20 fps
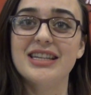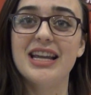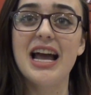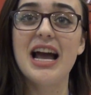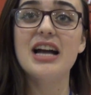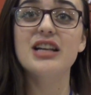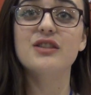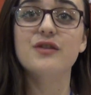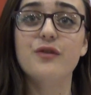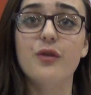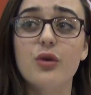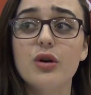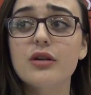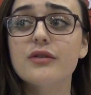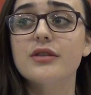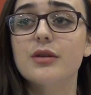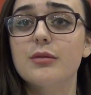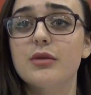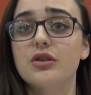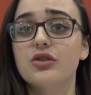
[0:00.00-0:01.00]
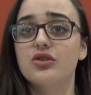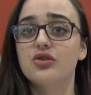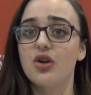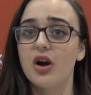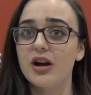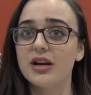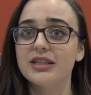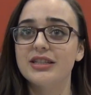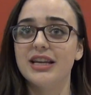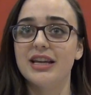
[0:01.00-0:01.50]
It has four of some of the
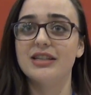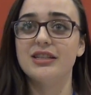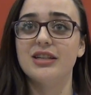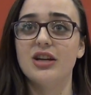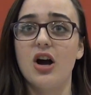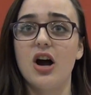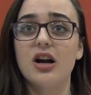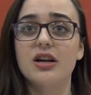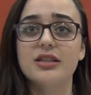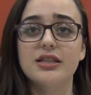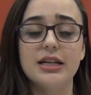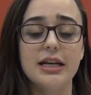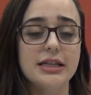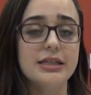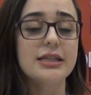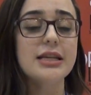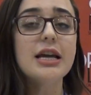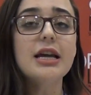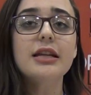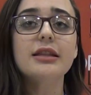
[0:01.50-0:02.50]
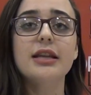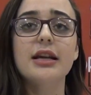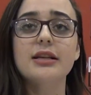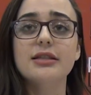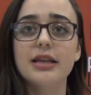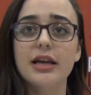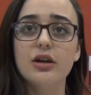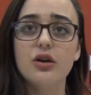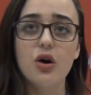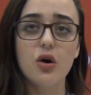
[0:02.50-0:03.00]
strongest antioxidants,
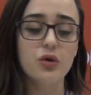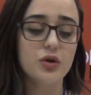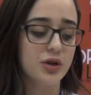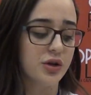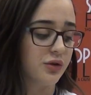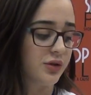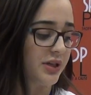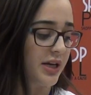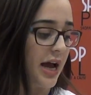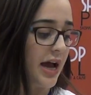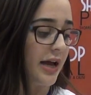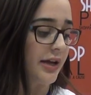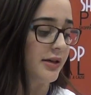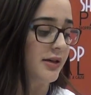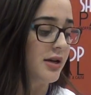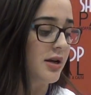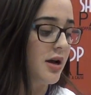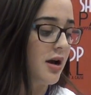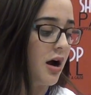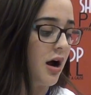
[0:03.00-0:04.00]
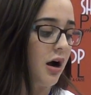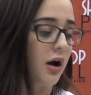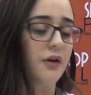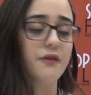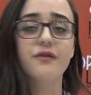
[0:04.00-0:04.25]
things like CoQ10, uh,